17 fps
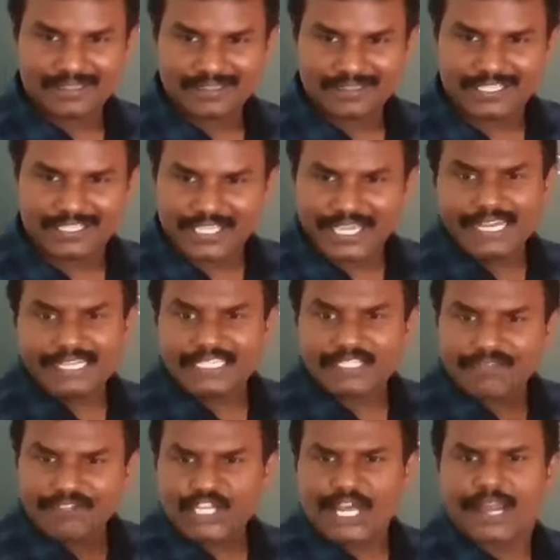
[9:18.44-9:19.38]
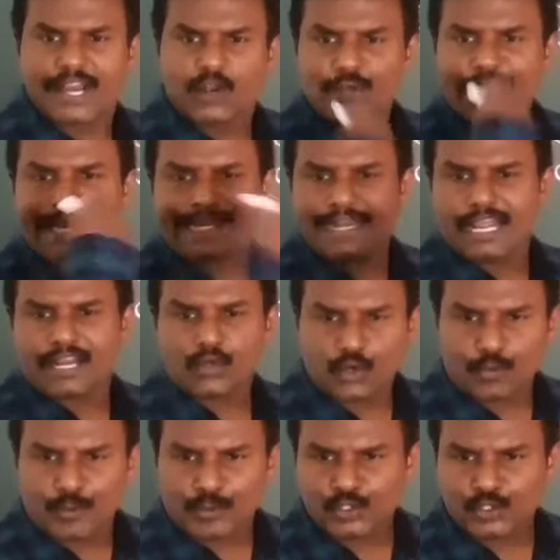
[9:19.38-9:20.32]
The genes which are located on
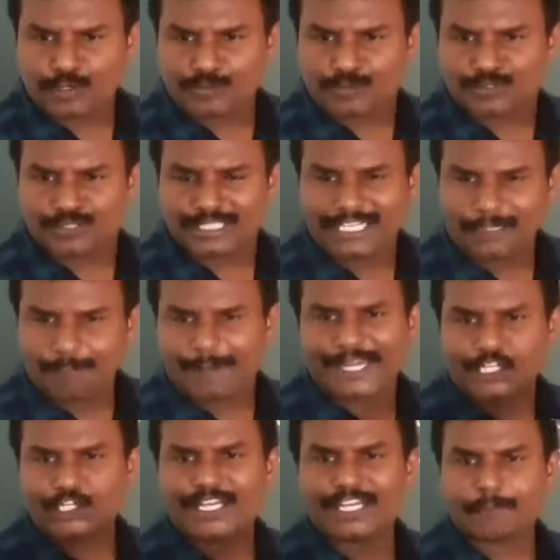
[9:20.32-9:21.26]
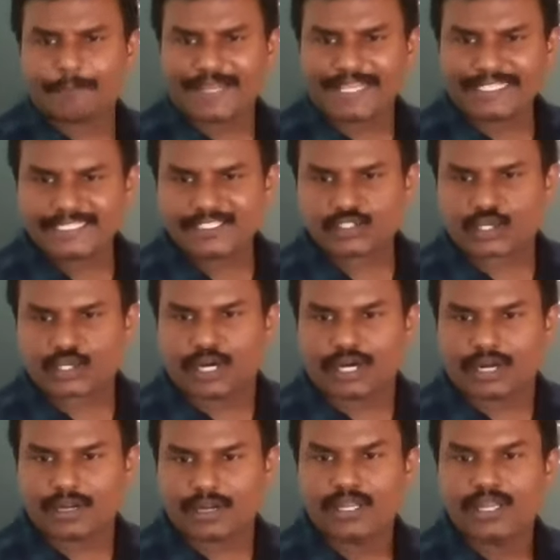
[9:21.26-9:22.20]
chromosomes, that particular place is
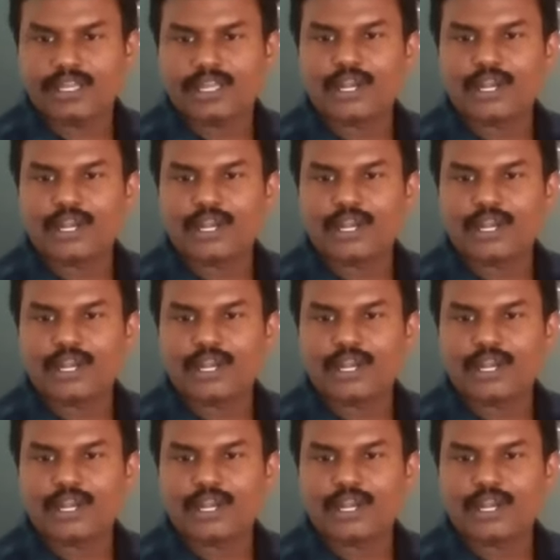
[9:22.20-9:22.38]
called